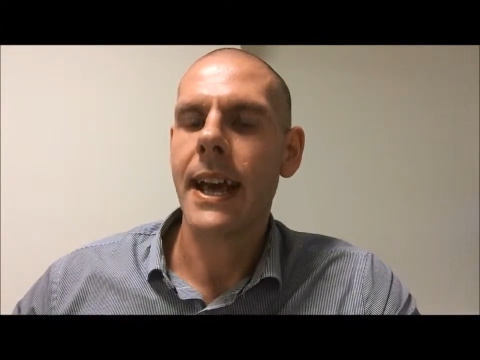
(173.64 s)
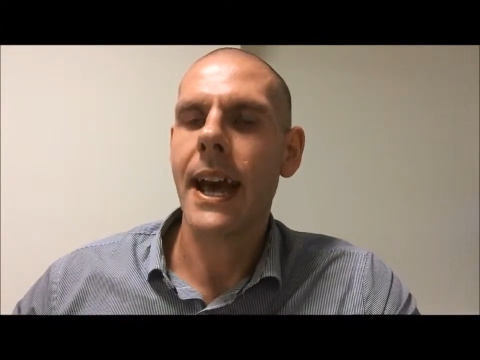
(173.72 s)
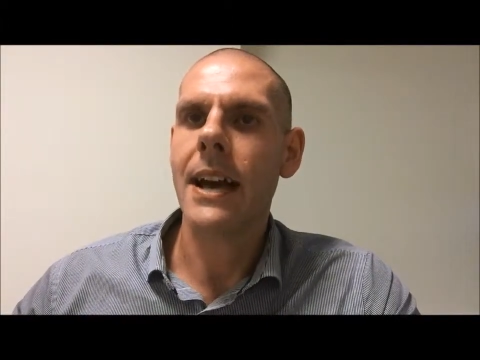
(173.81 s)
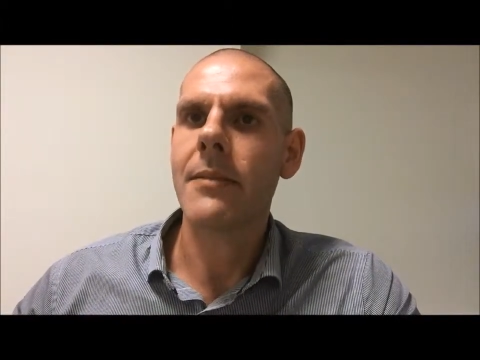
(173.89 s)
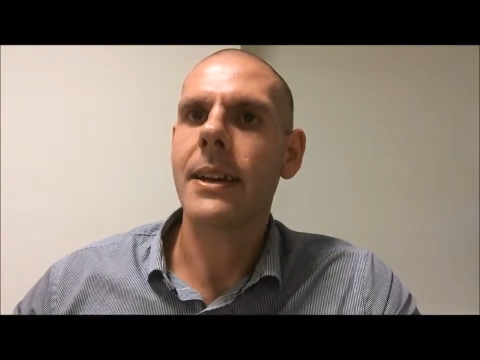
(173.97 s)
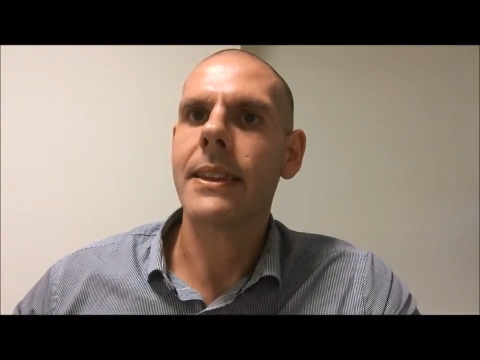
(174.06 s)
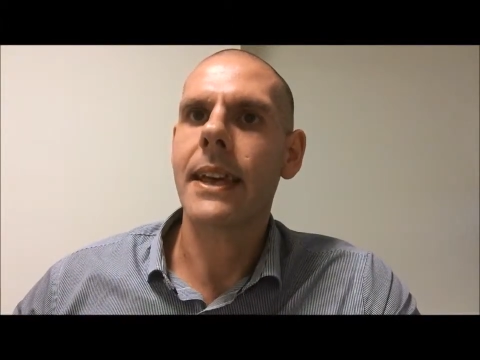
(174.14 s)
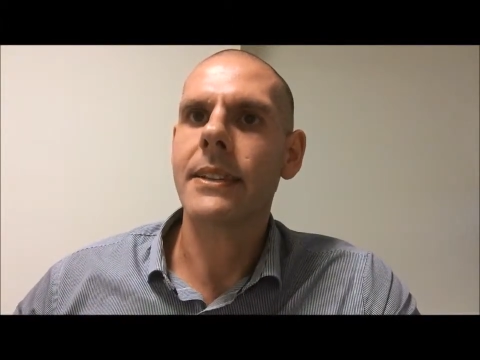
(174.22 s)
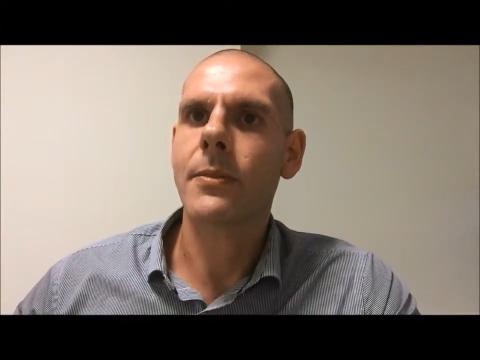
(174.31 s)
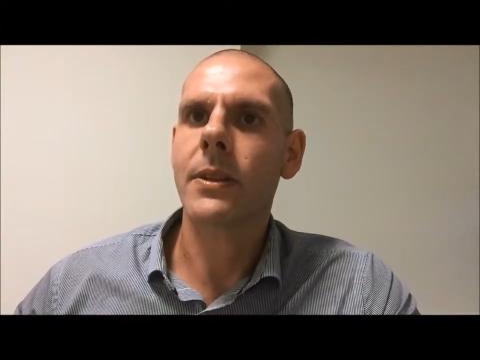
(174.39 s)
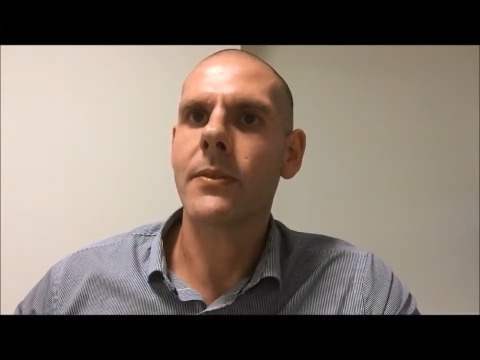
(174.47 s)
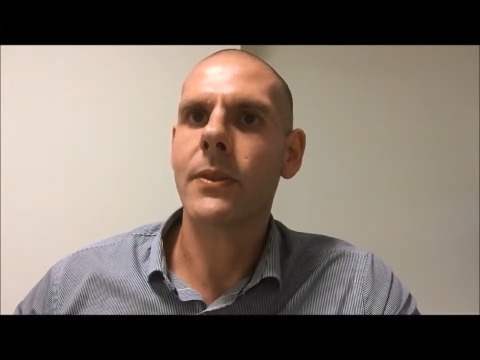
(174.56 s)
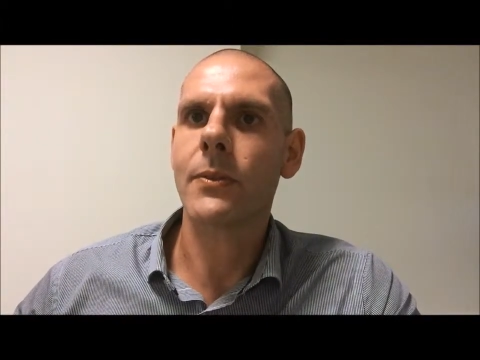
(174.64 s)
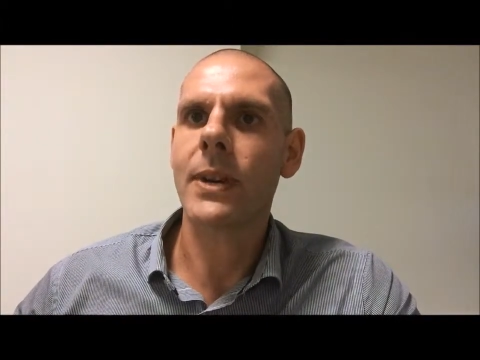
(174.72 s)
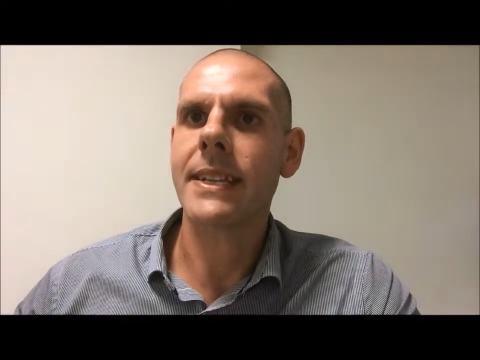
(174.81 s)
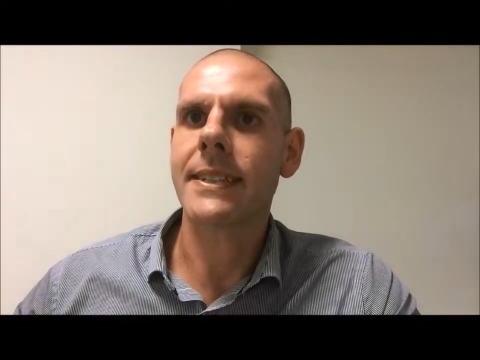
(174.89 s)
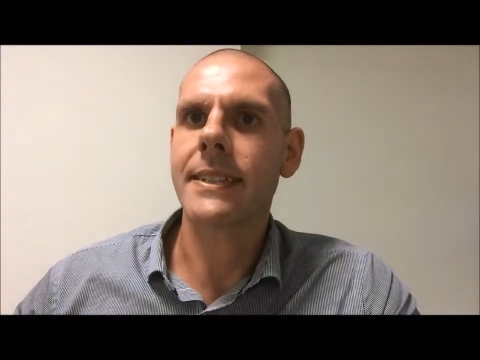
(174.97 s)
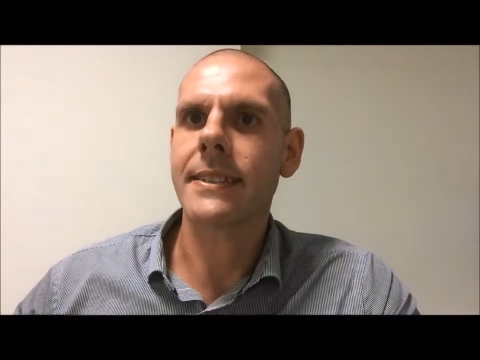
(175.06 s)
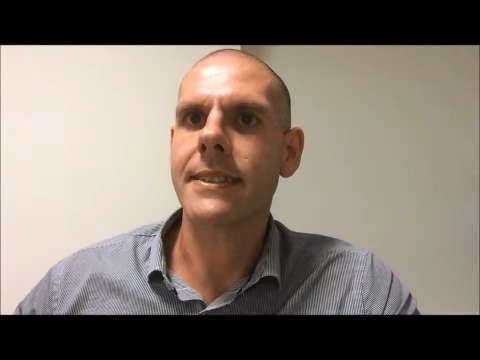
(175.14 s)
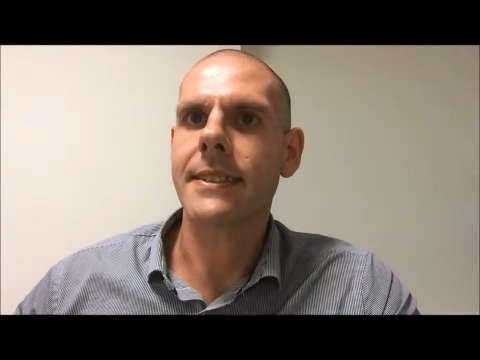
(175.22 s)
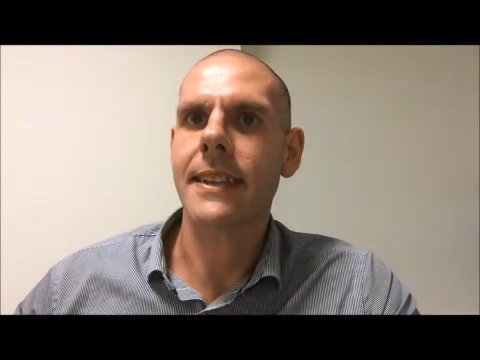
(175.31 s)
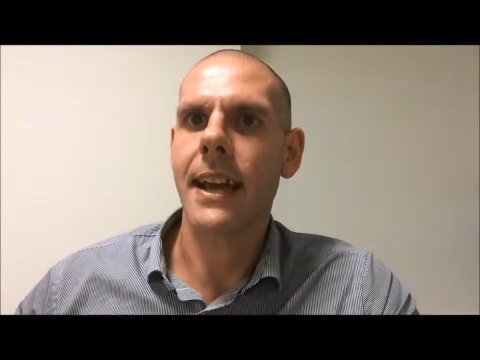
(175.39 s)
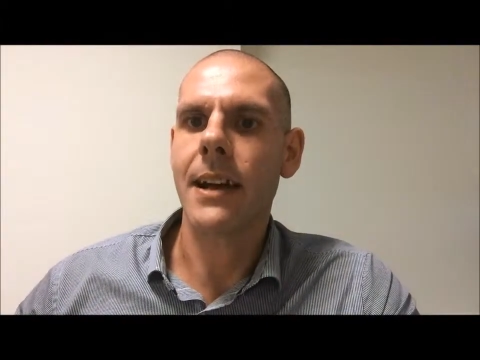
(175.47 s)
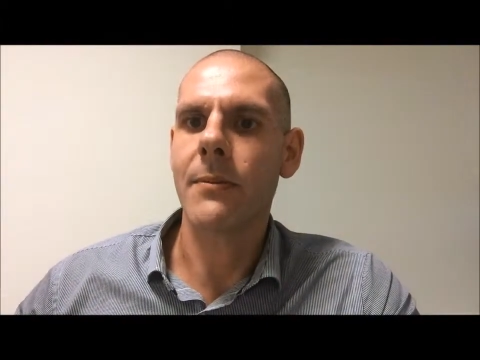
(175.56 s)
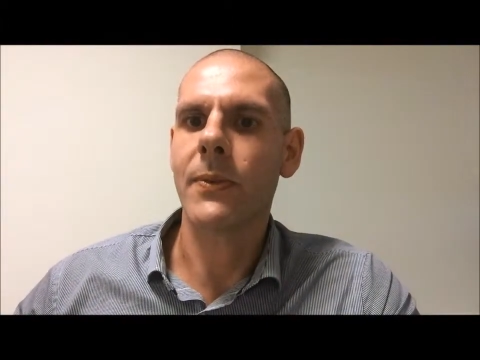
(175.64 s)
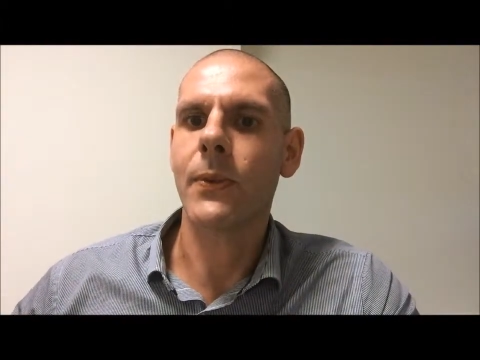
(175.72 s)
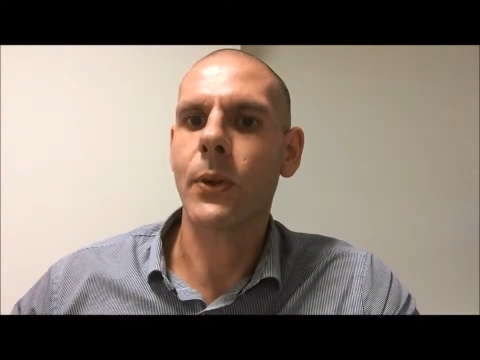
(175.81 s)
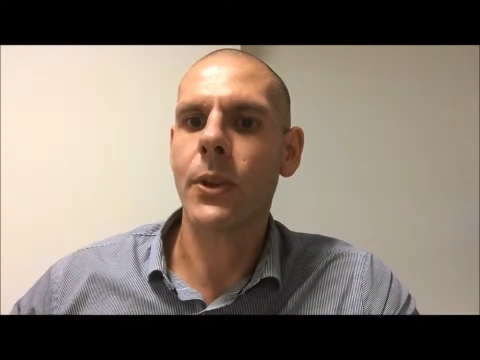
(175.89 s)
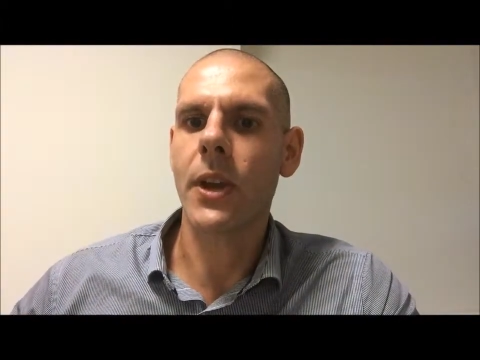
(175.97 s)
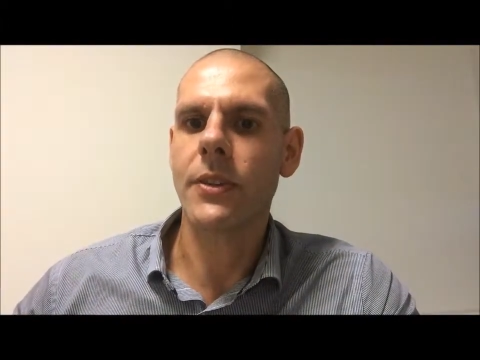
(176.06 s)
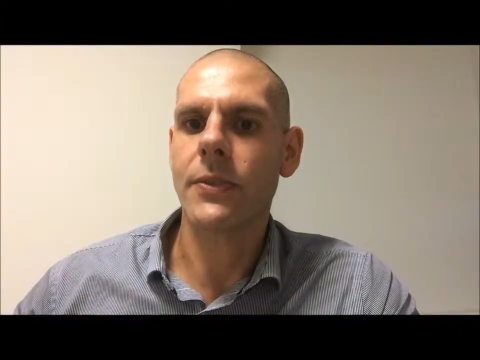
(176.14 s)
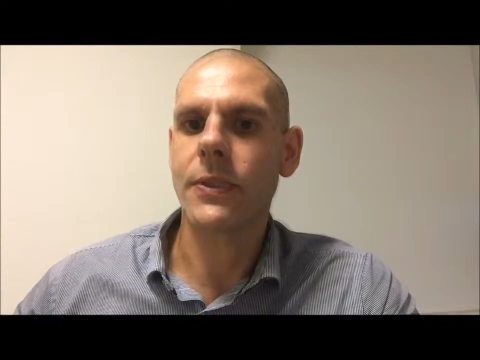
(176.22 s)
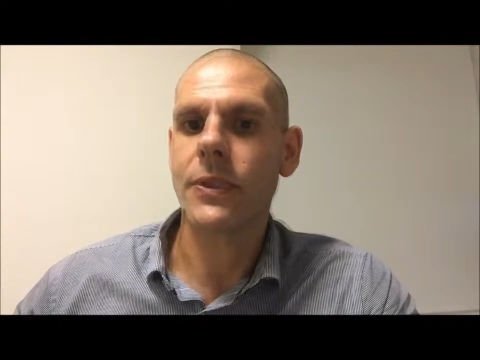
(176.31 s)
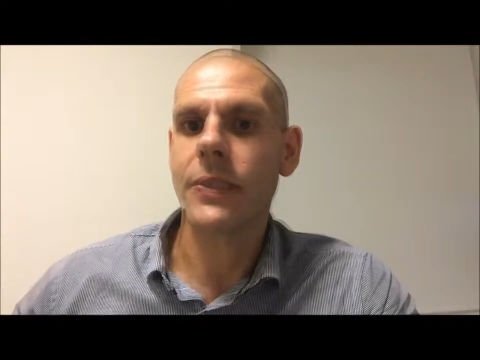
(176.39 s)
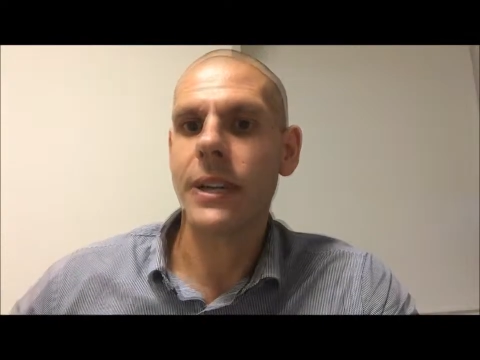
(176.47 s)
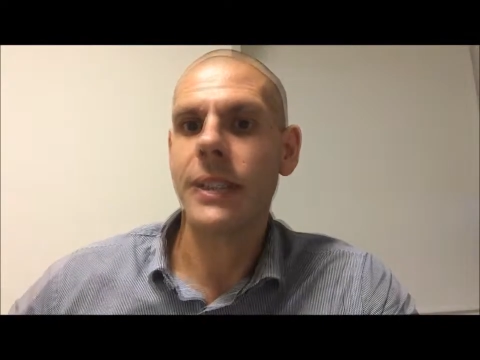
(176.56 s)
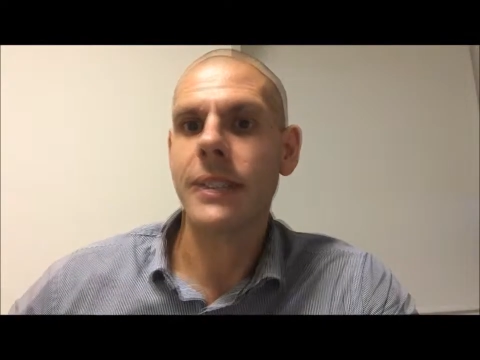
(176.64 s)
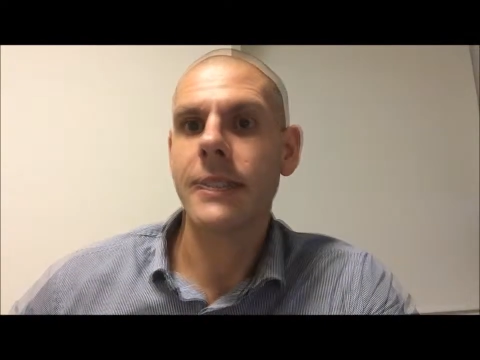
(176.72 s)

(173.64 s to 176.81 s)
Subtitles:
and that's one of the reasons for those restrictions.